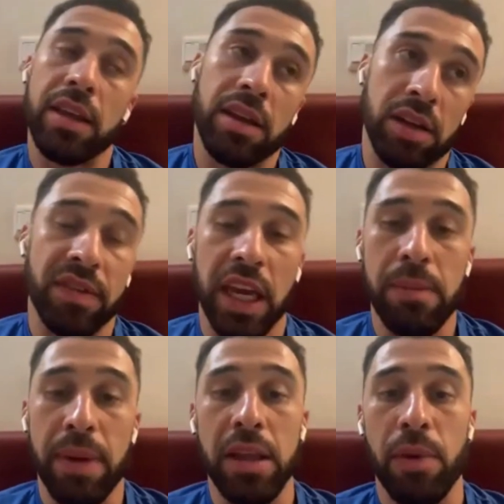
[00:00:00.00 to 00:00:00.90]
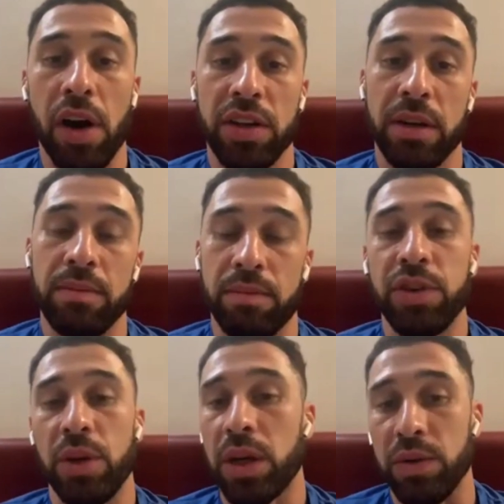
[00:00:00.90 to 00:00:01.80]
kind of keep in the box, and
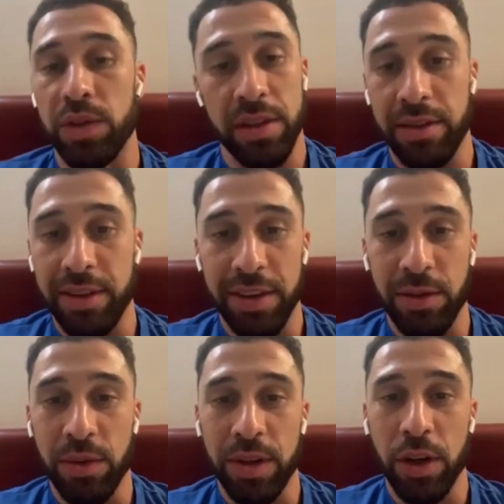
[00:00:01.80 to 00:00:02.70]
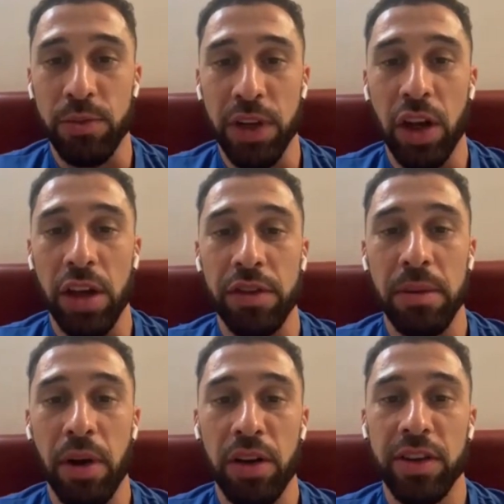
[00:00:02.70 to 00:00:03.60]
Julio's he comes alive in the
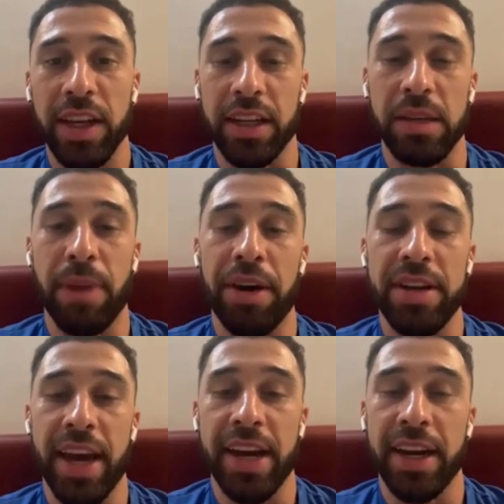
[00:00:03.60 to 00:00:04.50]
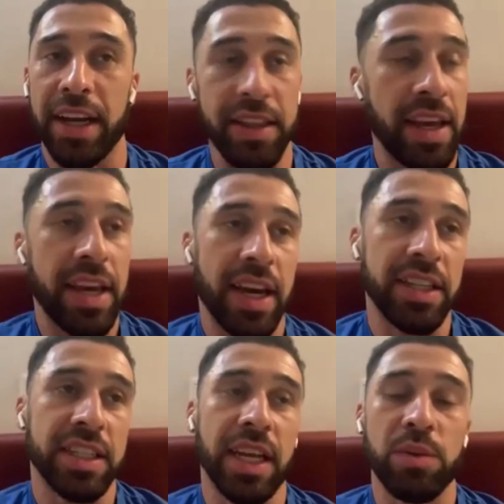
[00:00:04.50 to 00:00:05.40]
box, like, and he buried the header. And as
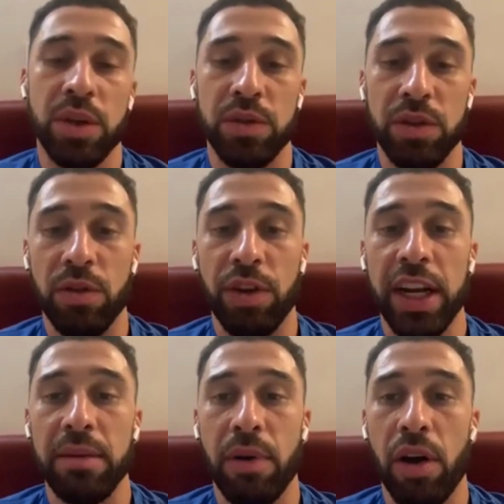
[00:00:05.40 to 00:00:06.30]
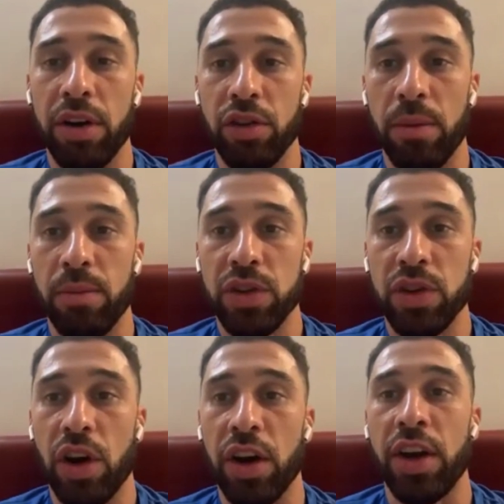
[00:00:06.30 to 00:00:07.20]
you say, it was a really important time to
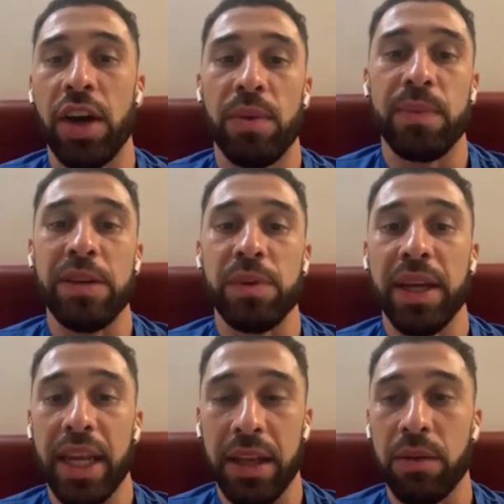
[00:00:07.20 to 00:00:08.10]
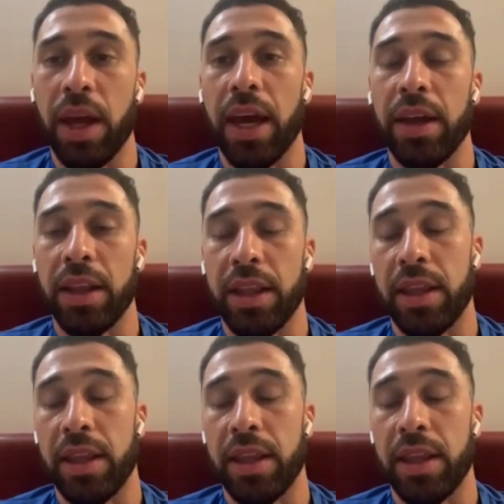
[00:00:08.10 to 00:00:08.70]
score. It means we get in at